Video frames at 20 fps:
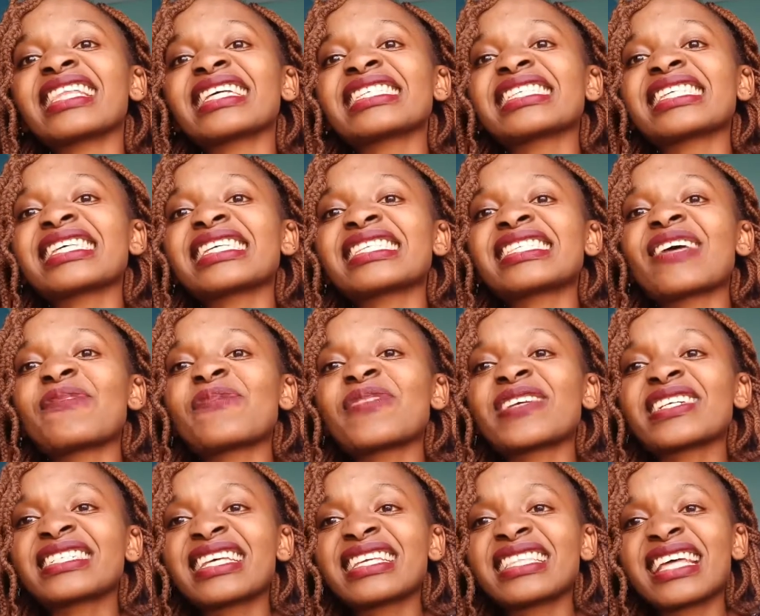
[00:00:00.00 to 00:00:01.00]
This is the
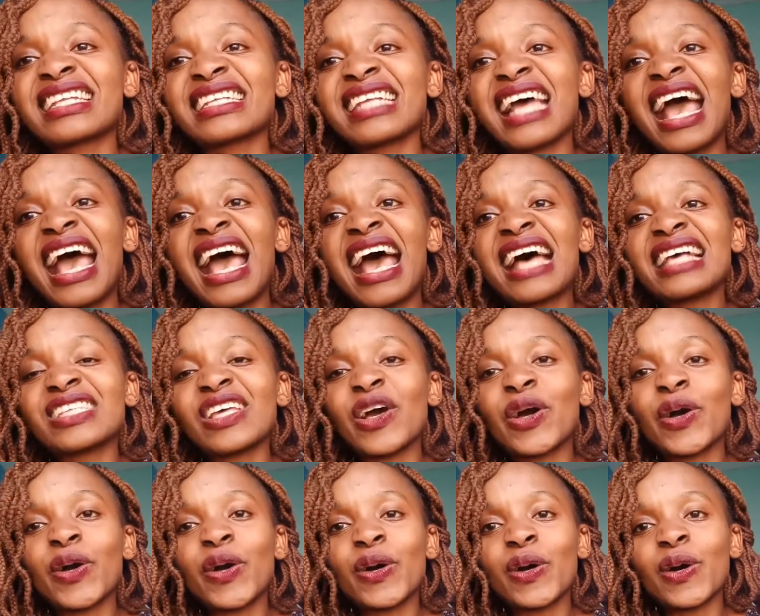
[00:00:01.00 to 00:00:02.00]
picture that has
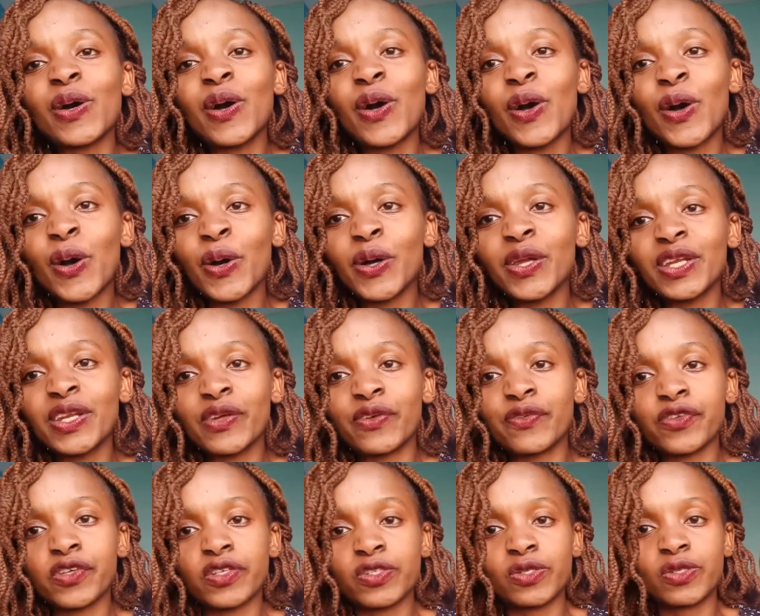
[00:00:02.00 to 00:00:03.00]
all
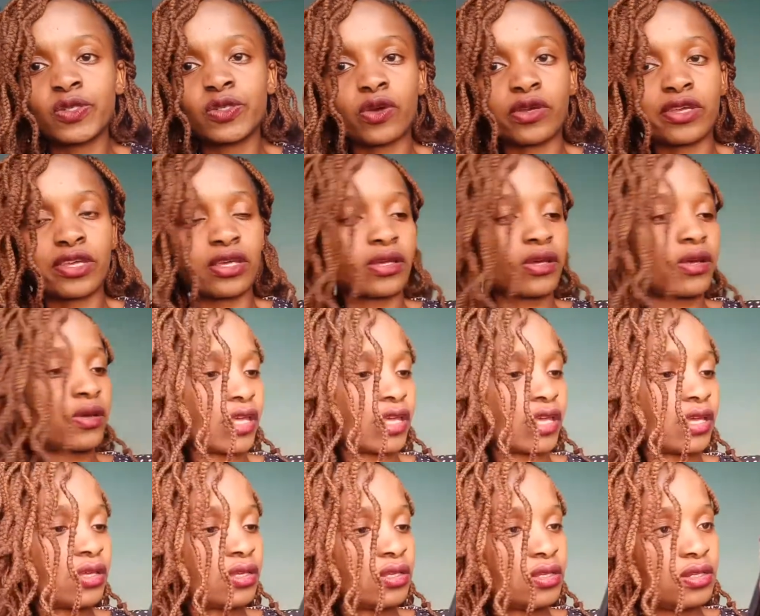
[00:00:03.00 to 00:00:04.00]
of you talking.
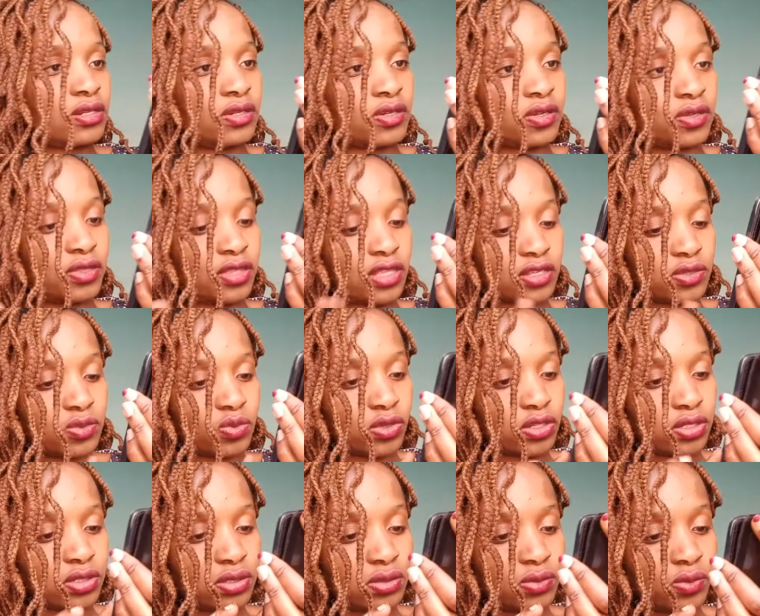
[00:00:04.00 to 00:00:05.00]
Okay, not this
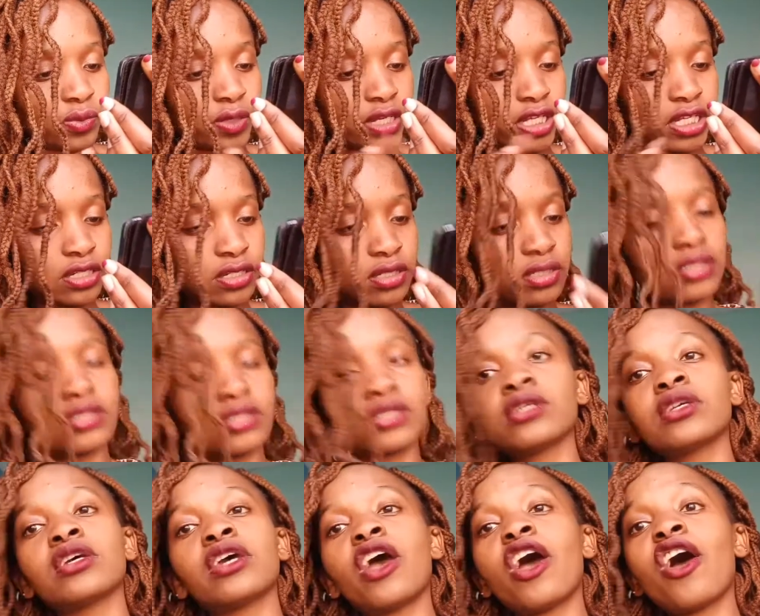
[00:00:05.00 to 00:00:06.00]
one, wait.
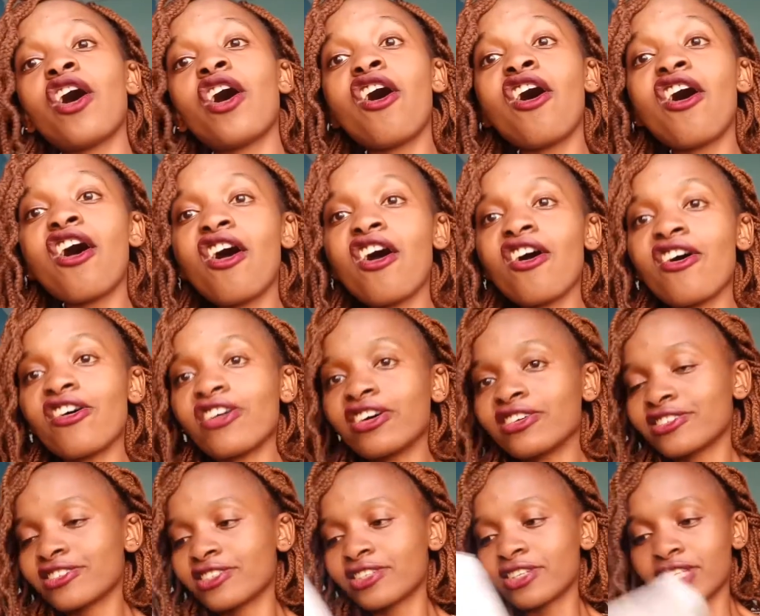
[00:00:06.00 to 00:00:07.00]
Oh,
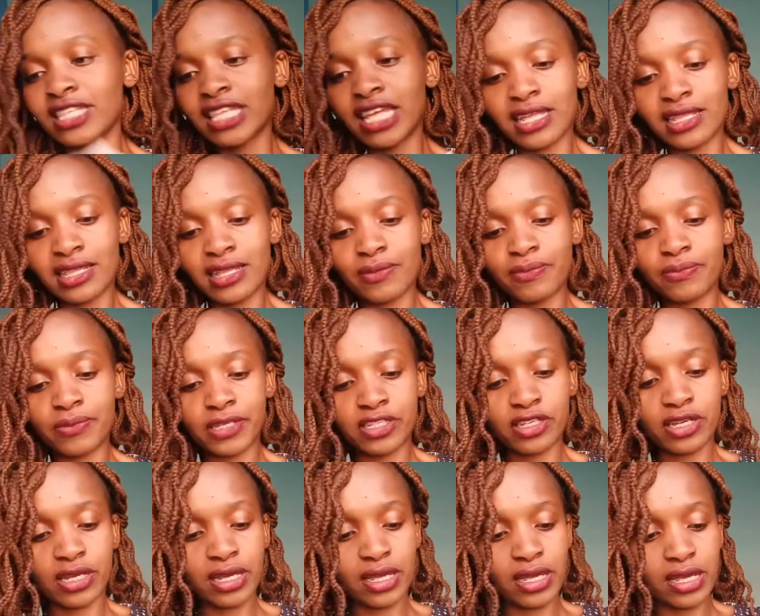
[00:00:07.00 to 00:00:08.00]
so the other
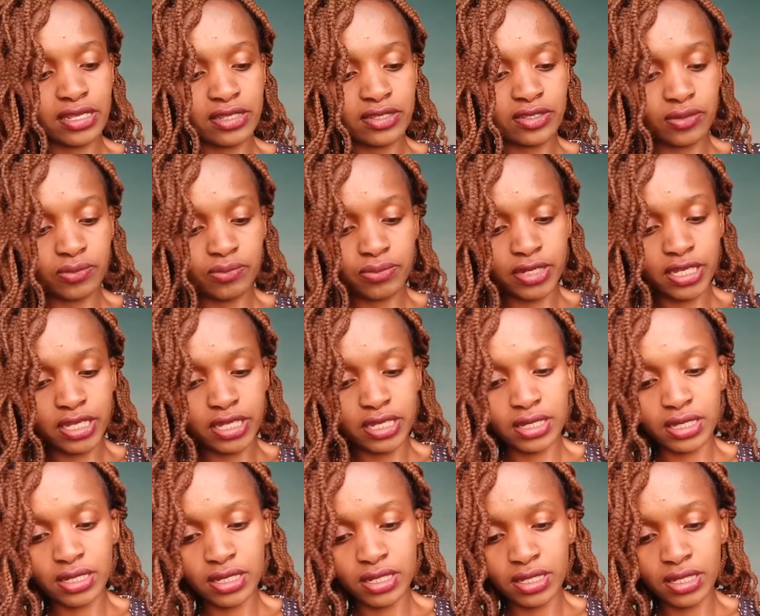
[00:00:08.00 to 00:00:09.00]
picture has to
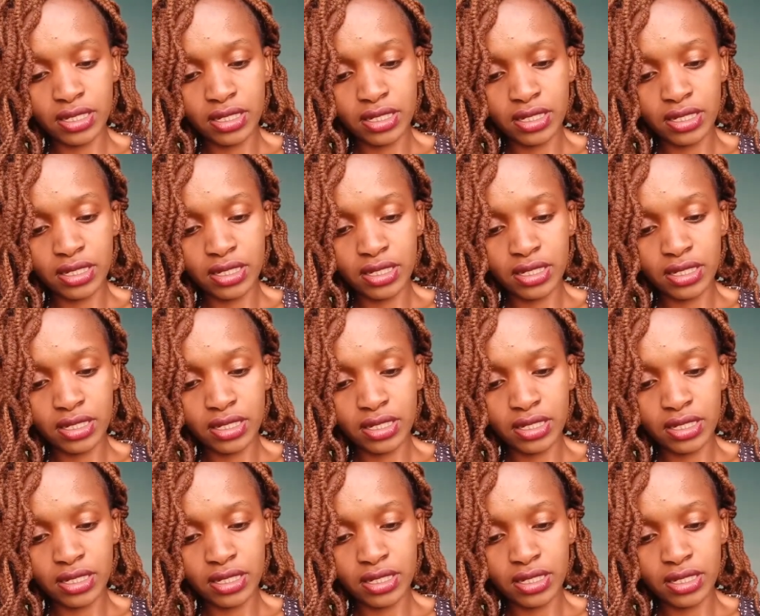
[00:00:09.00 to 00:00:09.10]
be